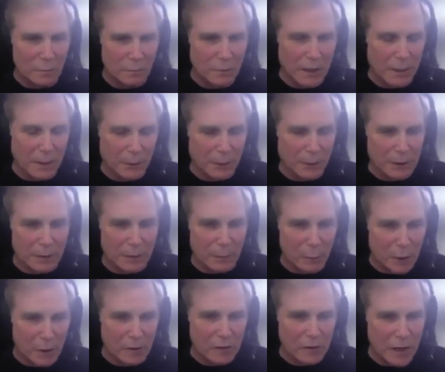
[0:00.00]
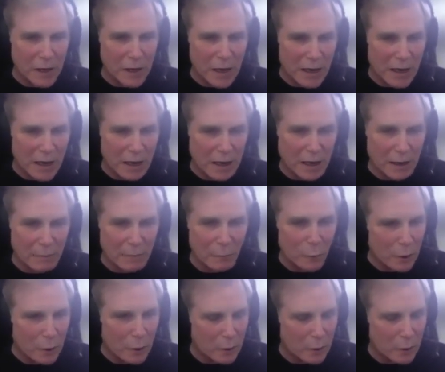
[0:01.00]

people on one side and we're